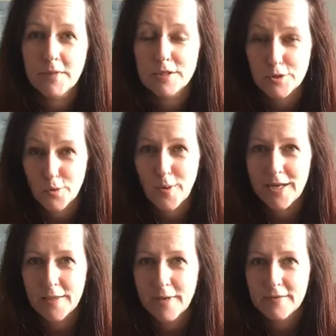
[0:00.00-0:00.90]

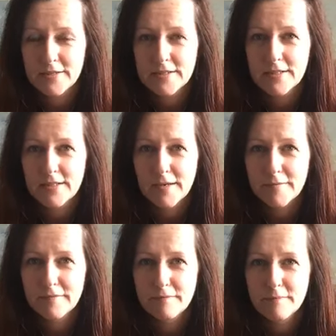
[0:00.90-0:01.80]
strongly about this that
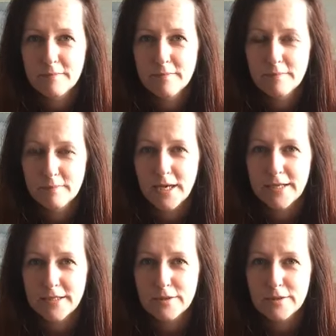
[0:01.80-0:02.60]
I'm planning